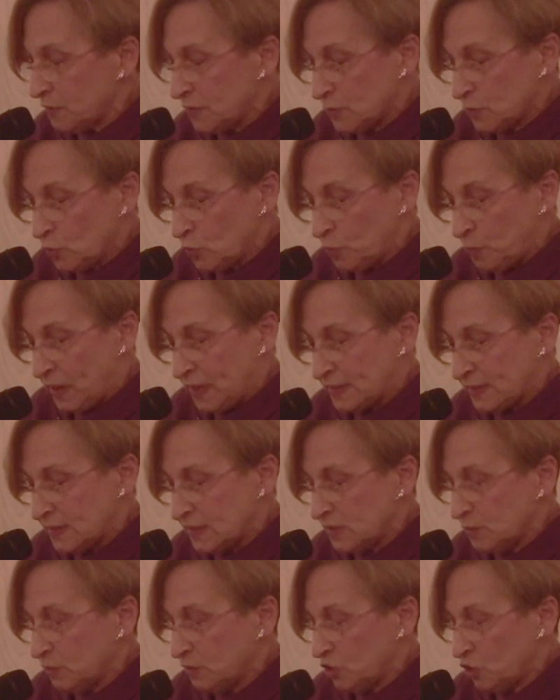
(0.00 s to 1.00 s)
of school
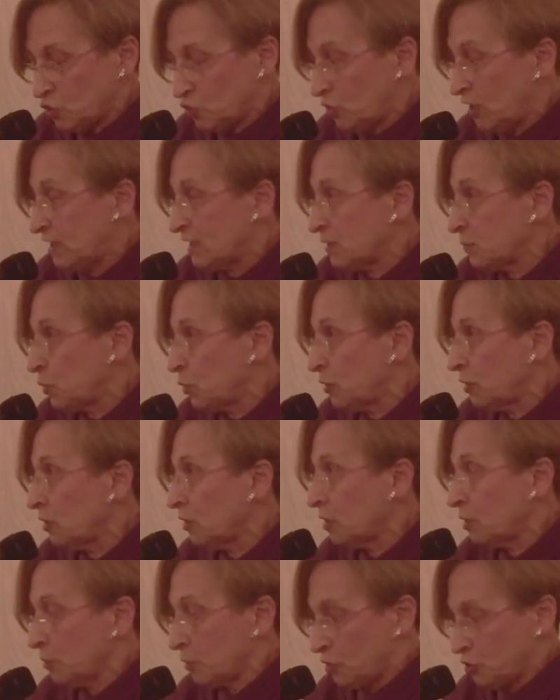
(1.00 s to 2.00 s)
buses which
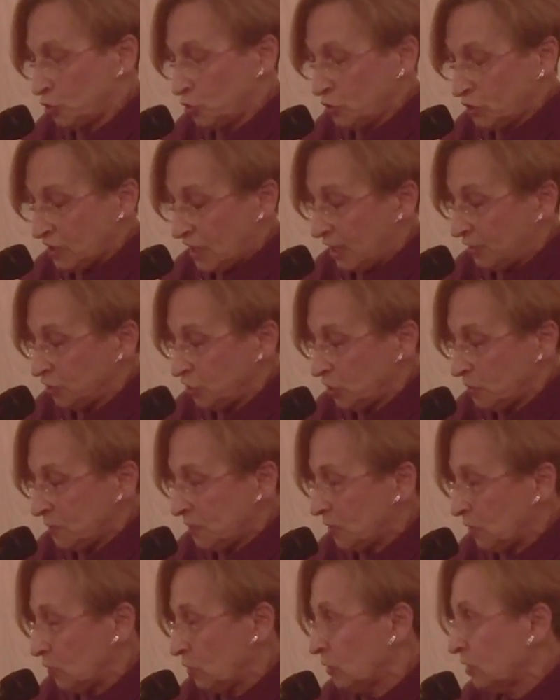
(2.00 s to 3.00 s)
transported commercial township
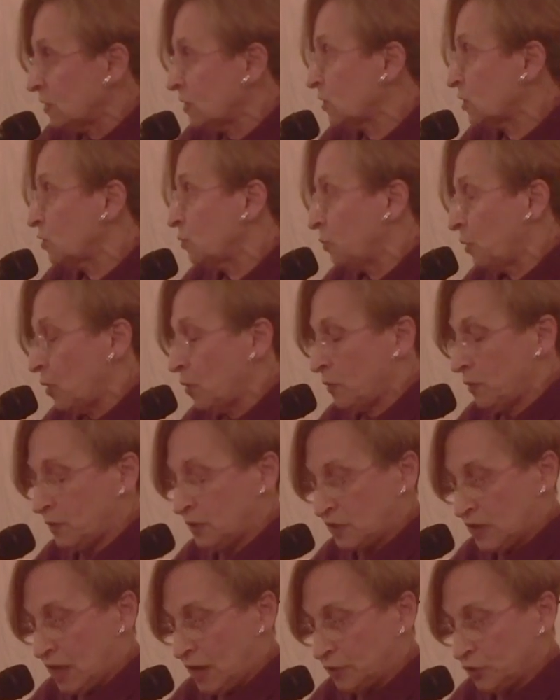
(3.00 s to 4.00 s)
students to both
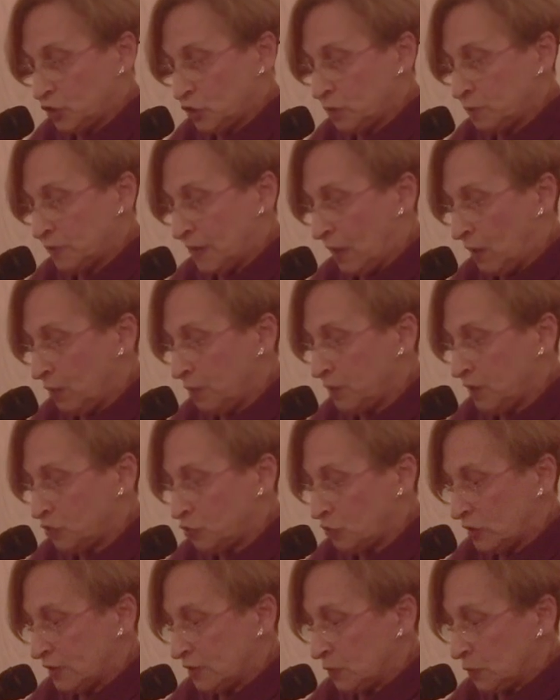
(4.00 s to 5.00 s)
the township
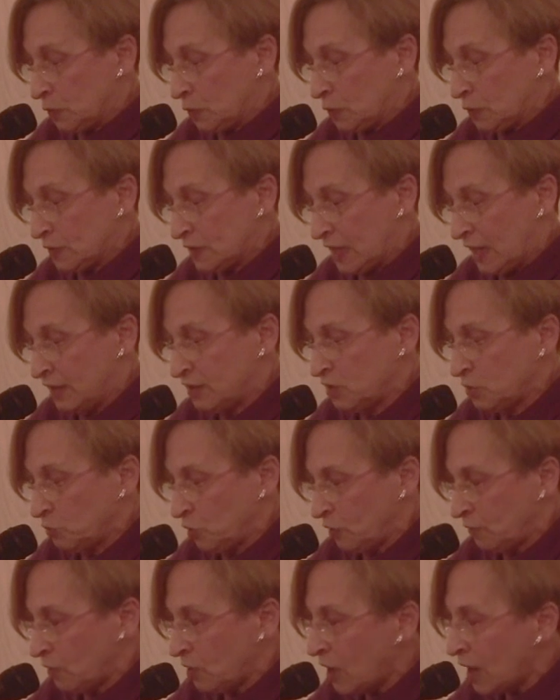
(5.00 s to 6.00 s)
elementary schools and to
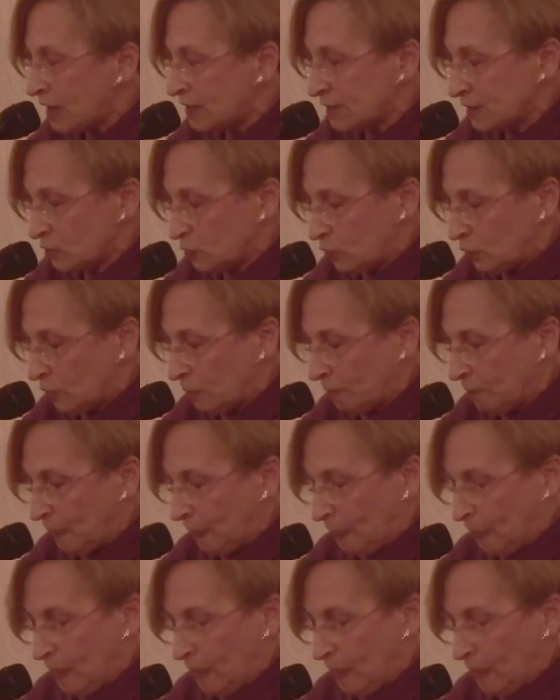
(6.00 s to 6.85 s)
Millville High School.